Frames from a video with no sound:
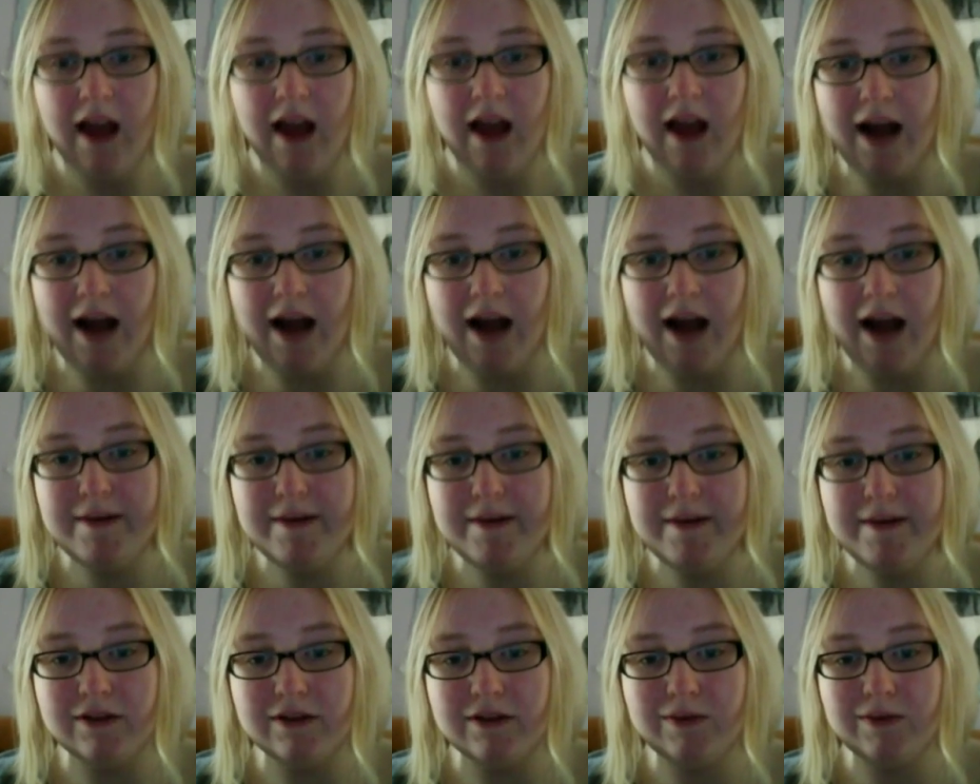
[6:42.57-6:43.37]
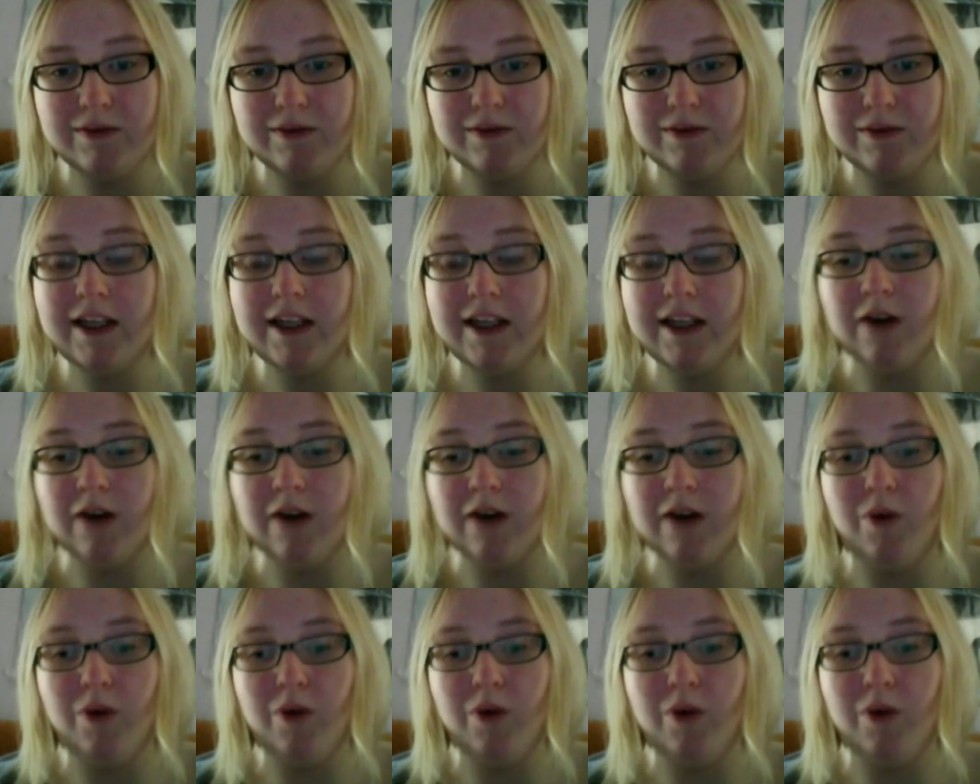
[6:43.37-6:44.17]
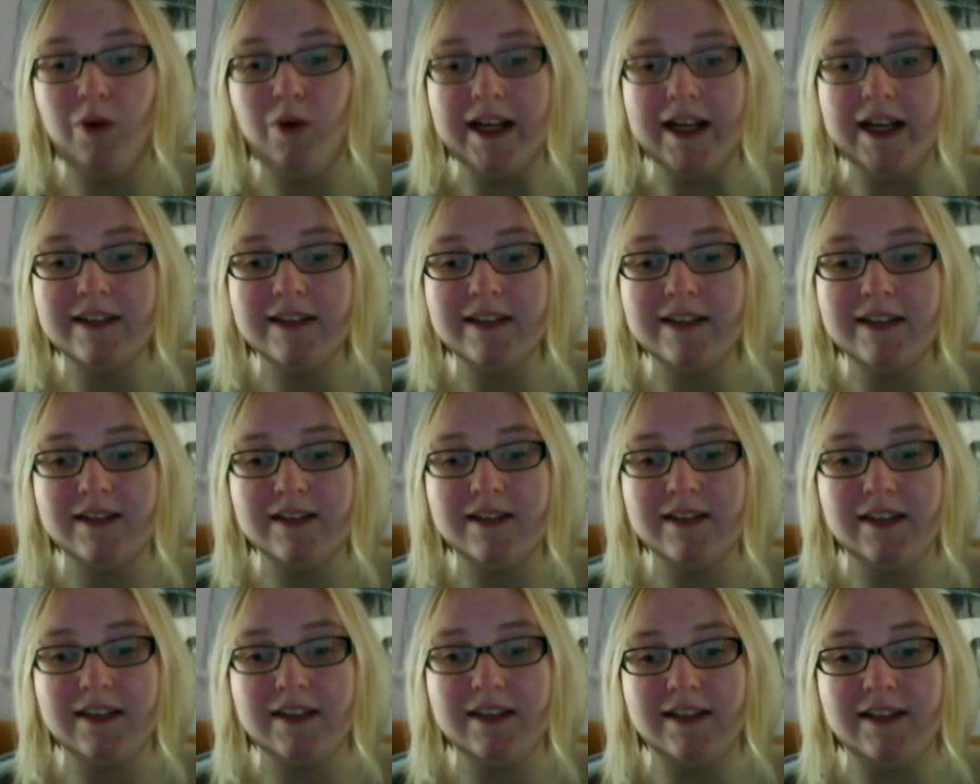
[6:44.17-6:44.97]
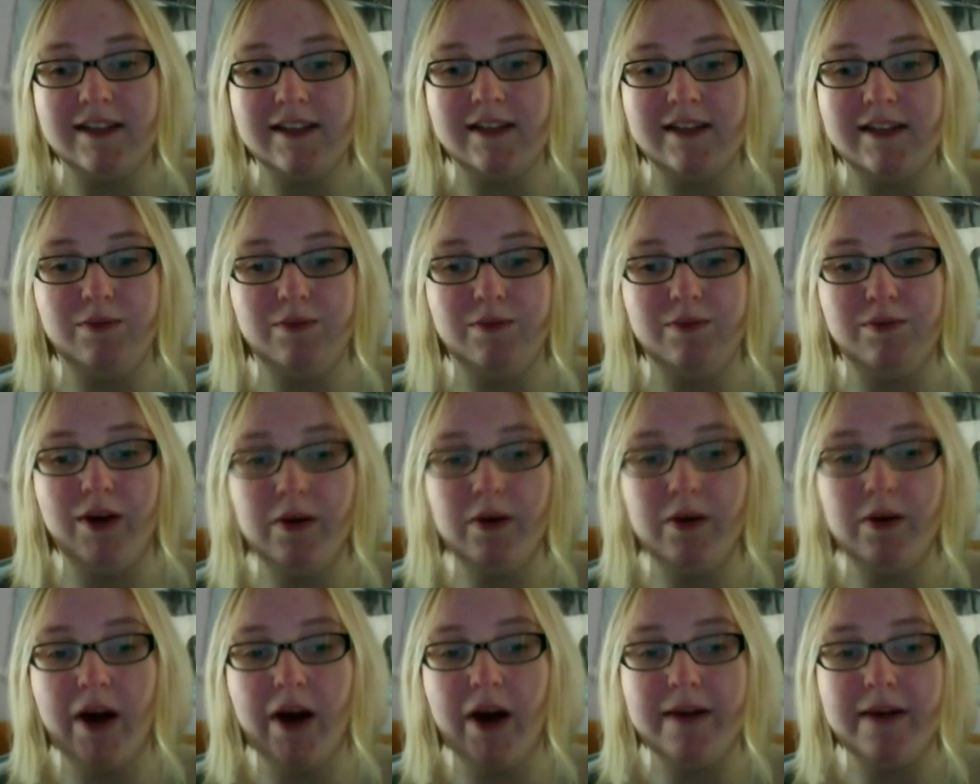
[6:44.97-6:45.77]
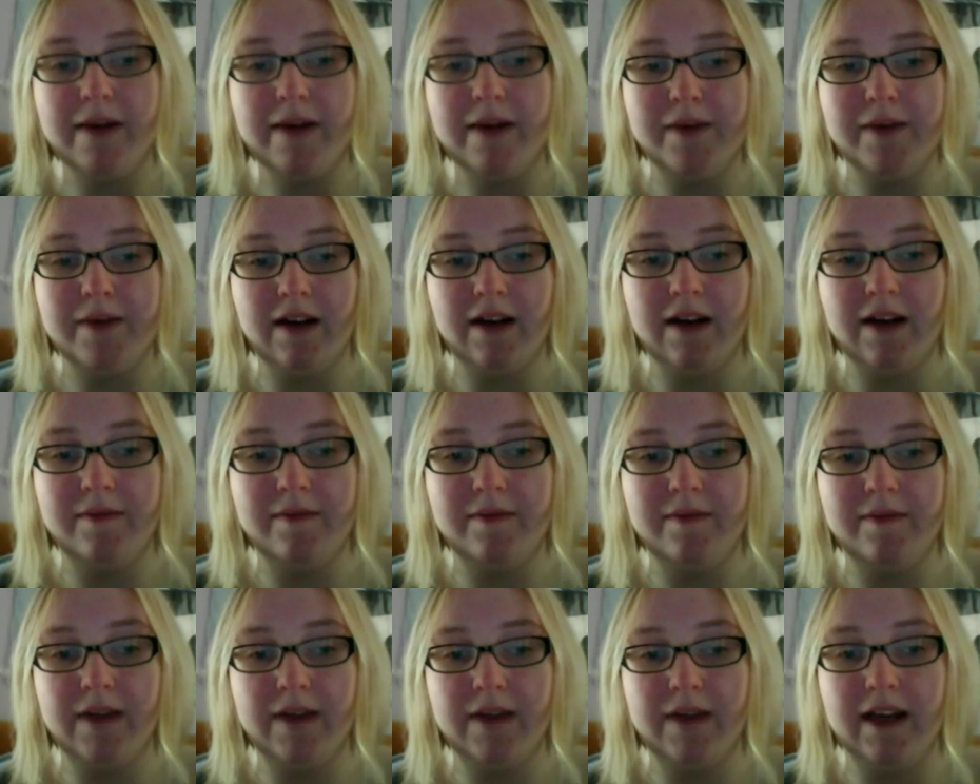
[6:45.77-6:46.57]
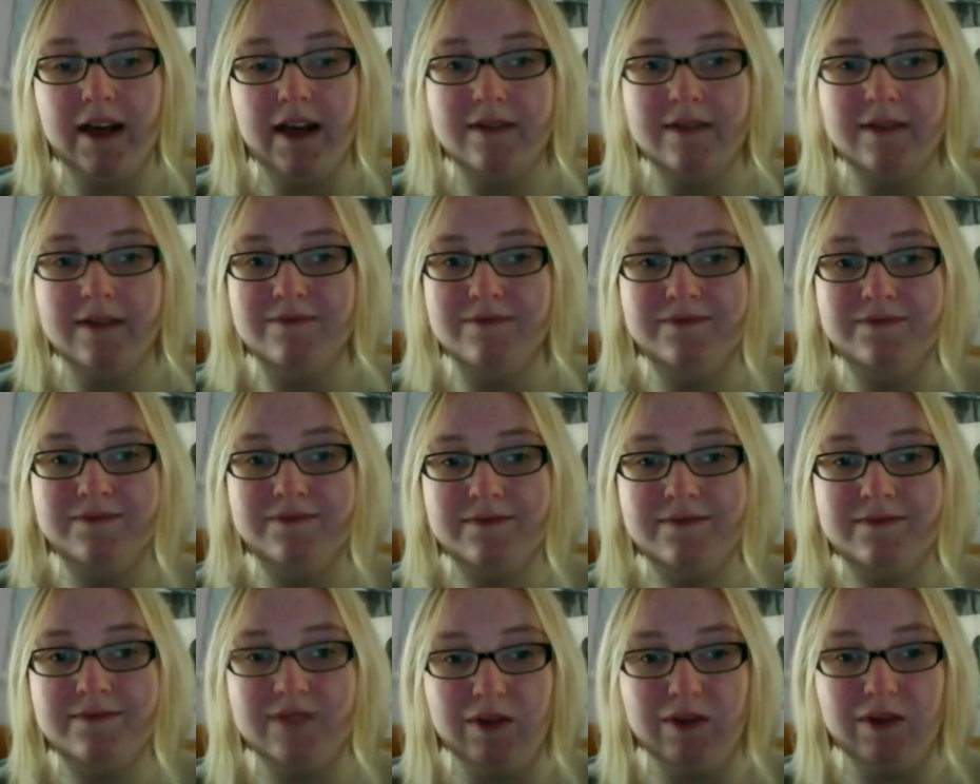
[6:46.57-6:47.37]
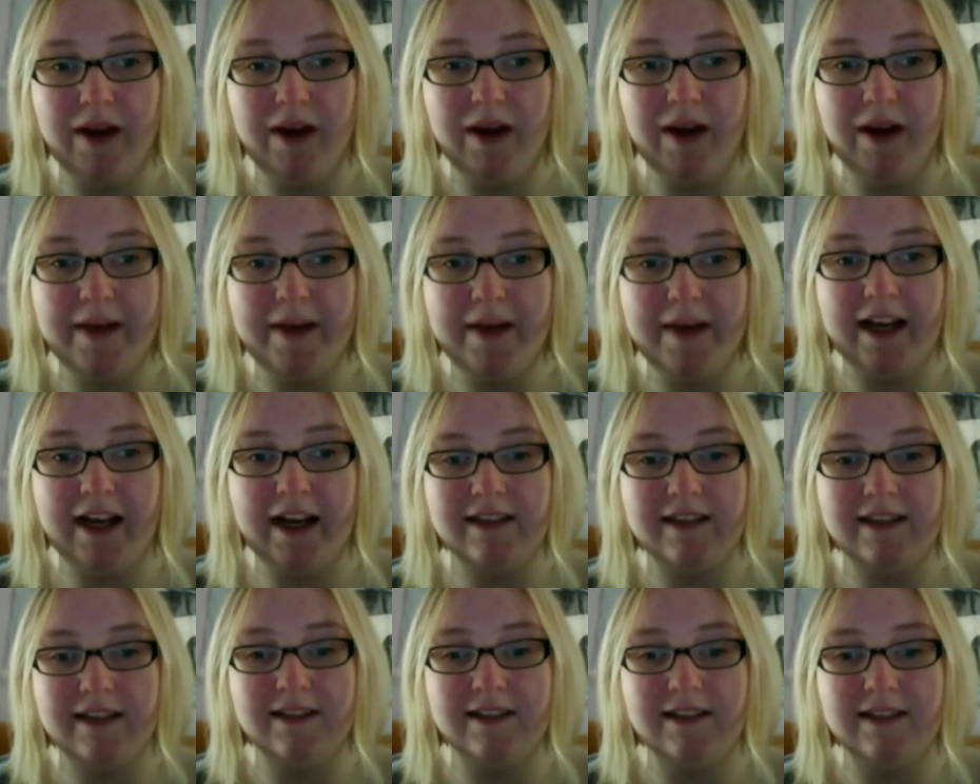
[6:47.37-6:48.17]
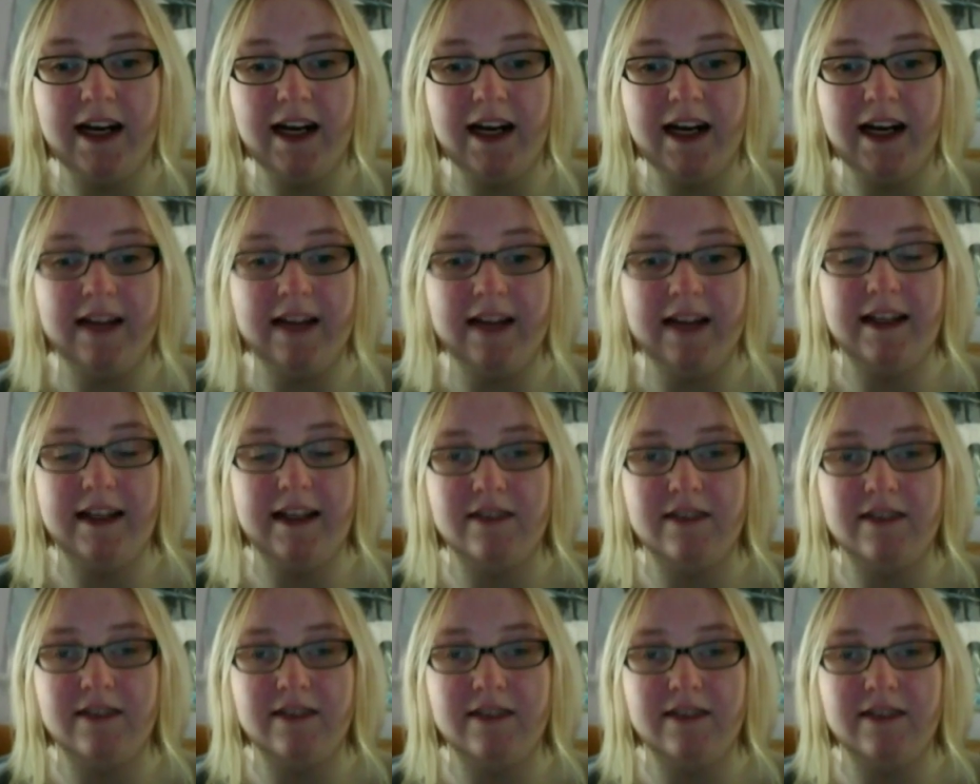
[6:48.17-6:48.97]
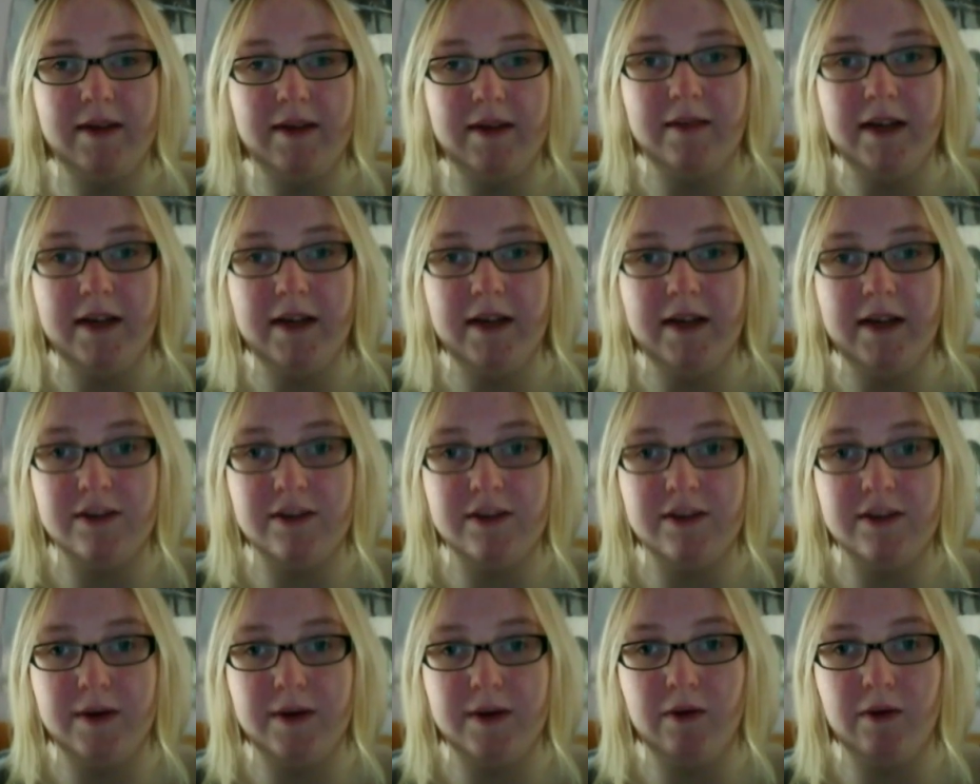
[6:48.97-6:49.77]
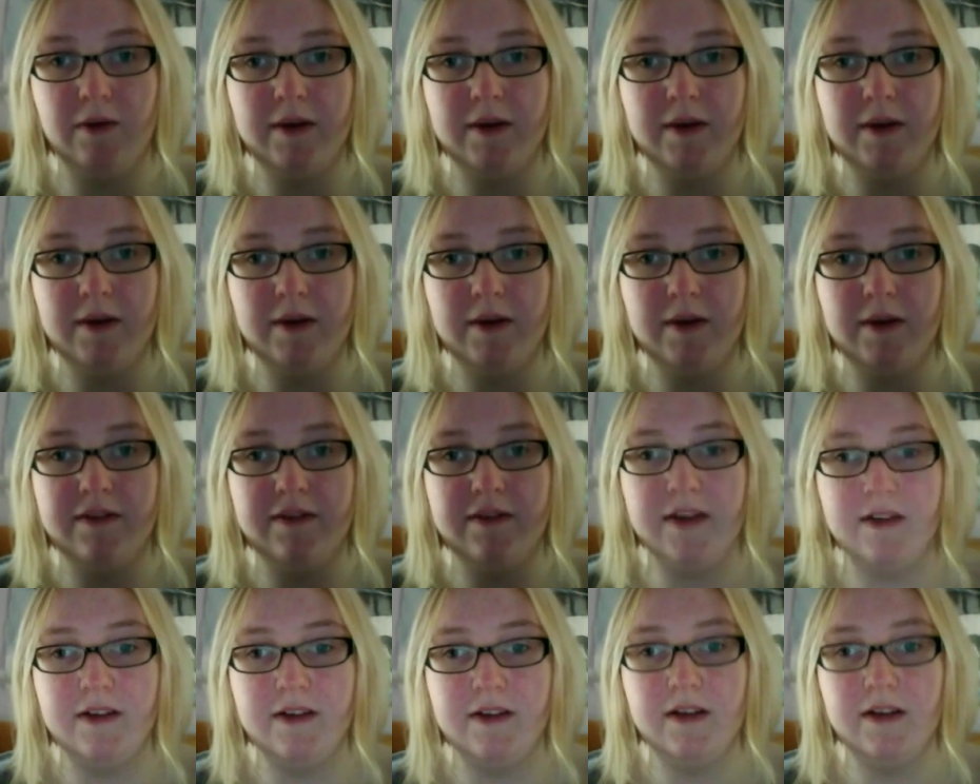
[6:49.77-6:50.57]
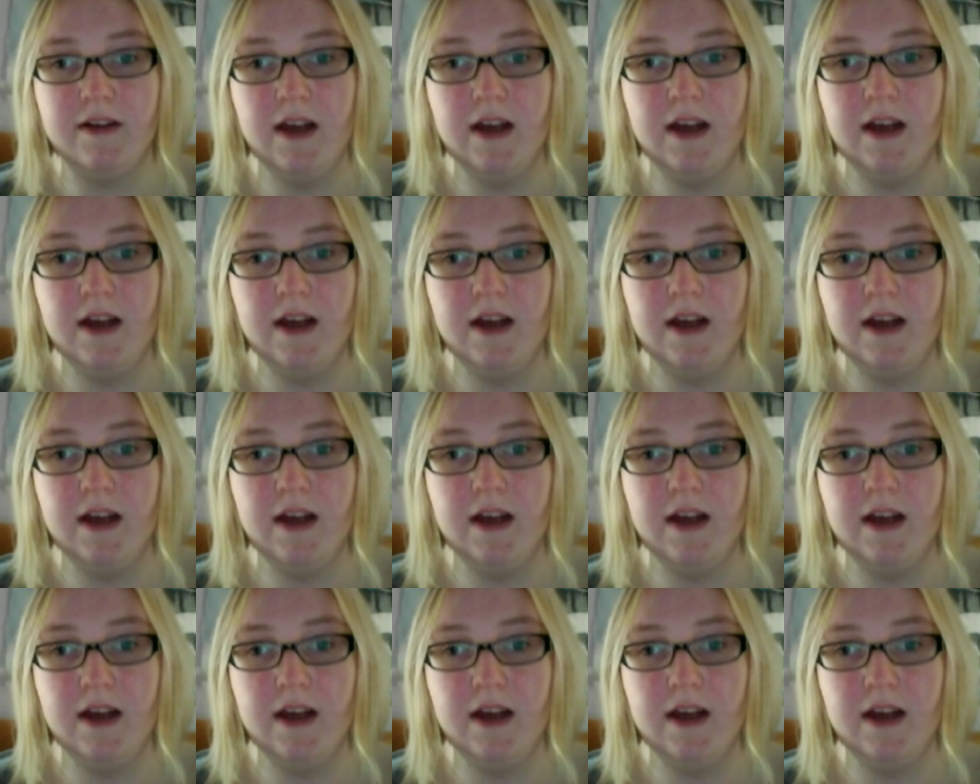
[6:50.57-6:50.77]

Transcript: I mean, there's really no point because Bray Wyatt beat him and Ryback hasn't said anything, so it might have just been a 1-month feud.